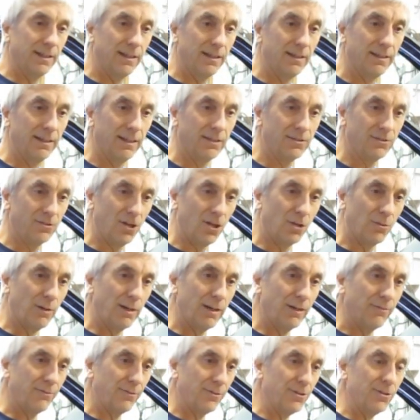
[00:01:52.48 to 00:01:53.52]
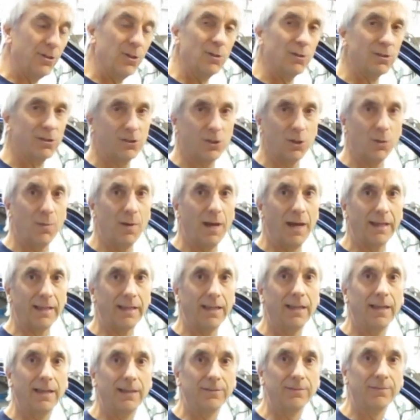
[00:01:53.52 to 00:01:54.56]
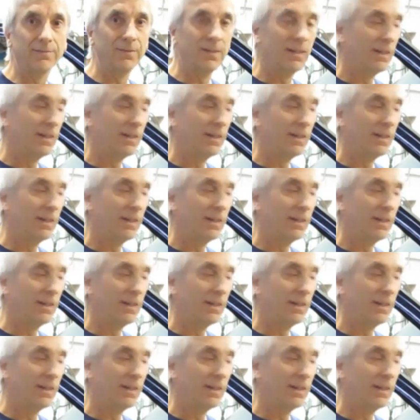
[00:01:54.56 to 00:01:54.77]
it's all ready for the new ones to go back in.